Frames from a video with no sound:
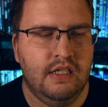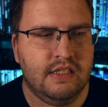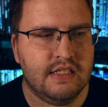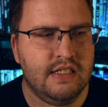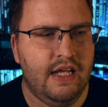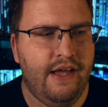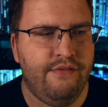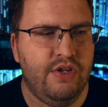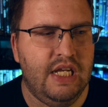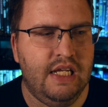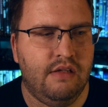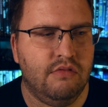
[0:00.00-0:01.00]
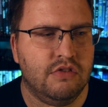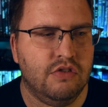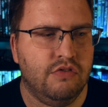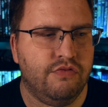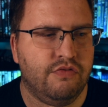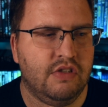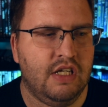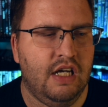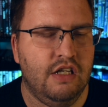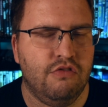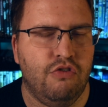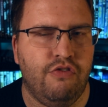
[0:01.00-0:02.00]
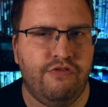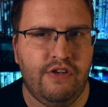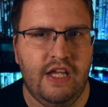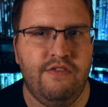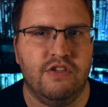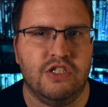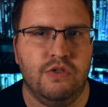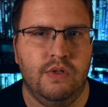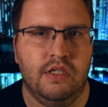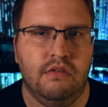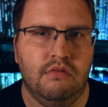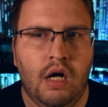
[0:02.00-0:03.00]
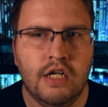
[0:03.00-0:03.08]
doesn't have any sort of colour or flavour to it.